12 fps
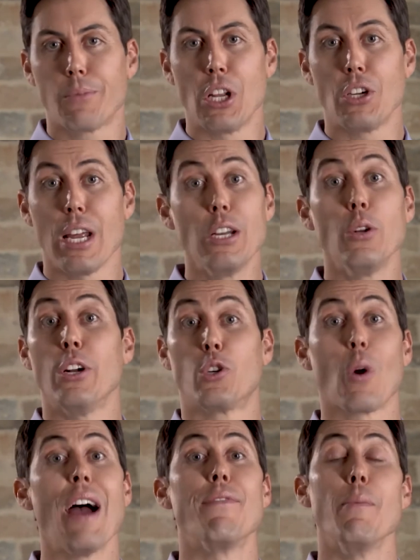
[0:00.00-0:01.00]
continue to
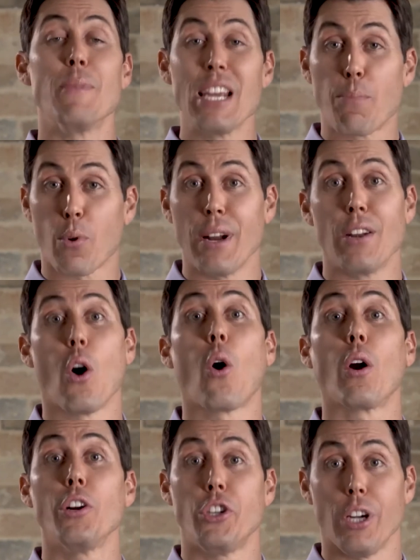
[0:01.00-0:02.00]
drive them deeper into
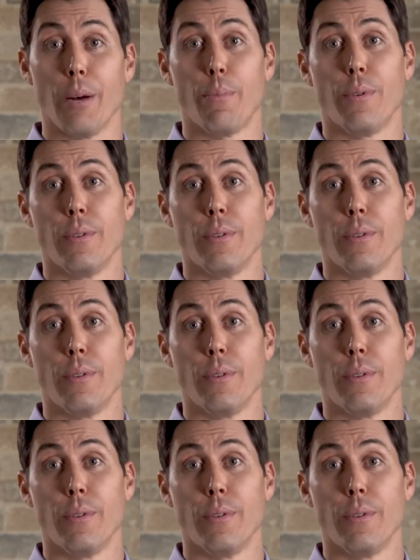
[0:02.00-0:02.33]
hardship.